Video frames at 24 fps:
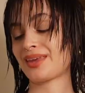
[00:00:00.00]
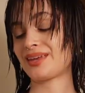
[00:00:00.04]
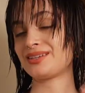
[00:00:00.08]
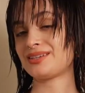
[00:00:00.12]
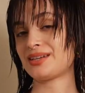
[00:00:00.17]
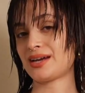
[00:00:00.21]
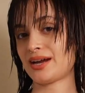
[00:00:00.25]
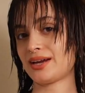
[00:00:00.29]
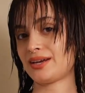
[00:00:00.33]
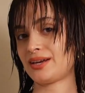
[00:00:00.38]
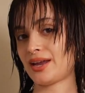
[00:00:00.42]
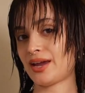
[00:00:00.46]

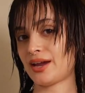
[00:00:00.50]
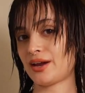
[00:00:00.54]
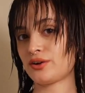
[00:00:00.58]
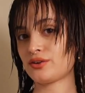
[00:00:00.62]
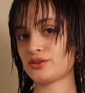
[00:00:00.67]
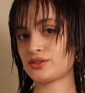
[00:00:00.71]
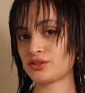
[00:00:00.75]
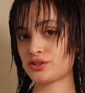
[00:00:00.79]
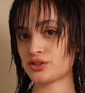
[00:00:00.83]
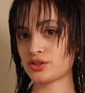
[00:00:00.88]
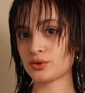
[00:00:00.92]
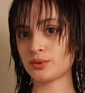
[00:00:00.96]
dyed hair
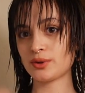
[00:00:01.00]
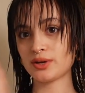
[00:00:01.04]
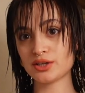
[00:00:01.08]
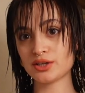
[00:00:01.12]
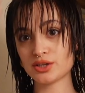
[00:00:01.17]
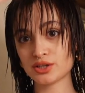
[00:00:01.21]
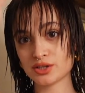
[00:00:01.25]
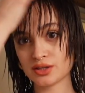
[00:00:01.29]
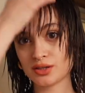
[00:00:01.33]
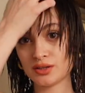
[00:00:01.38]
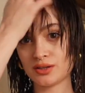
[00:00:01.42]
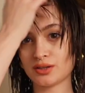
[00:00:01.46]

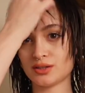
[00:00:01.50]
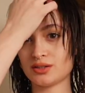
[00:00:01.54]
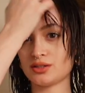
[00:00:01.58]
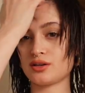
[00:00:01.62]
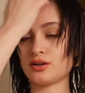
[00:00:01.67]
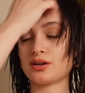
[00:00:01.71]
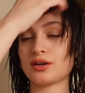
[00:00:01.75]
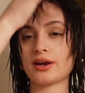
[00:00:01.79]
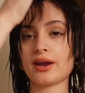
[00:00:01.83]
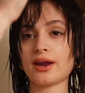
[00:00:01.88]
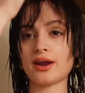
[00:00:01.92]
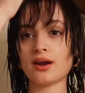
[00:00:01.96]
situation the
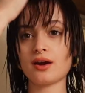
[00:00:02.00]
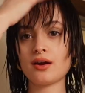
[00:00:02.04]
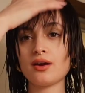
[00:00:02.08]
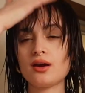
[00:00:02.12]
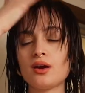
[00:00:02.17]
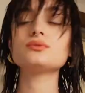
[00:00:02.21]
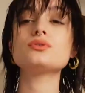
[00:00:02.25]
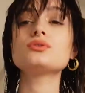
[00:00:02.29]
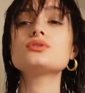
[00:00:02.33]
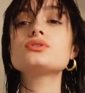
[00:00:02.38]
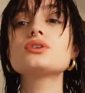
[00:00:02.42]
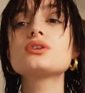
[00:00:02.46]
dark hair
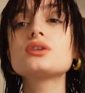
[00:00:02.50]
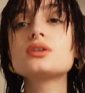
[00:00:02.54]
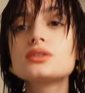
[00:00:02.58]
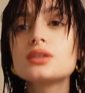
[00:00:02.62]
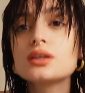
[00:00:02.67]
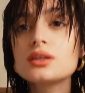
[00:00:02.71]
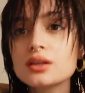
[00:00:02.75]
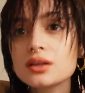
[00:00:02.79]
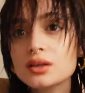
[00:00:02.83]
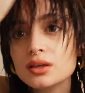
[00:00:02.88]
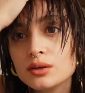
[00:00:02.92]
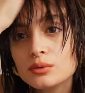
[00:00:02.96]
also because I
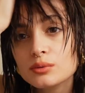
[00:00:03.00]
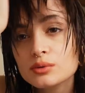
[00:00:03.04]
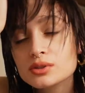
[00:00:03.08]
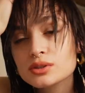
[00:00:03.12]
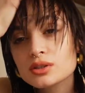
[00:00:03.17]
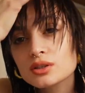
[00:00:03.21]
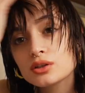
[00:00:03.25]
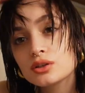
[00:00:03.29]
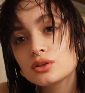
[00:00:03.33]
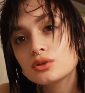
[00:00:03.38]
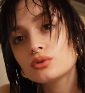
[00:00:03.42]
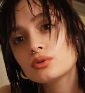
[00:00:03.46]
think it was
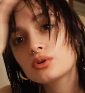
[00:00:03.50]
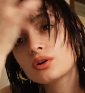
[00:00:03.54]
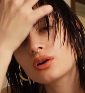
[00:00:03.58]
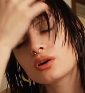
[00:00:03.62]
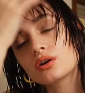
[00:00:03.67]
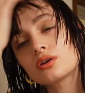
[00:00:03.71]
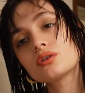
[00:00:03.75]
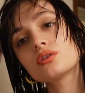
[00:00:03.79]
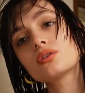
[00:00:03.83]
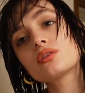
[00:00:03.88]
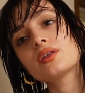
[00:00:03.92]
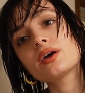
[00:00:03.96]
the new
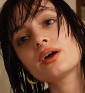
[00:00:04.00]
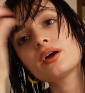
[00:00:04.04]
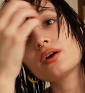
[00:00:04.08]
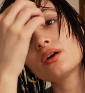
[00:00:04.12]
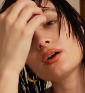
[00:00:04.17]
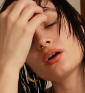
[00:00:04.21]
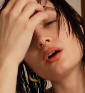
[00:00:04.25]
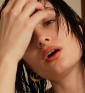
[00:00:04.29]
girl there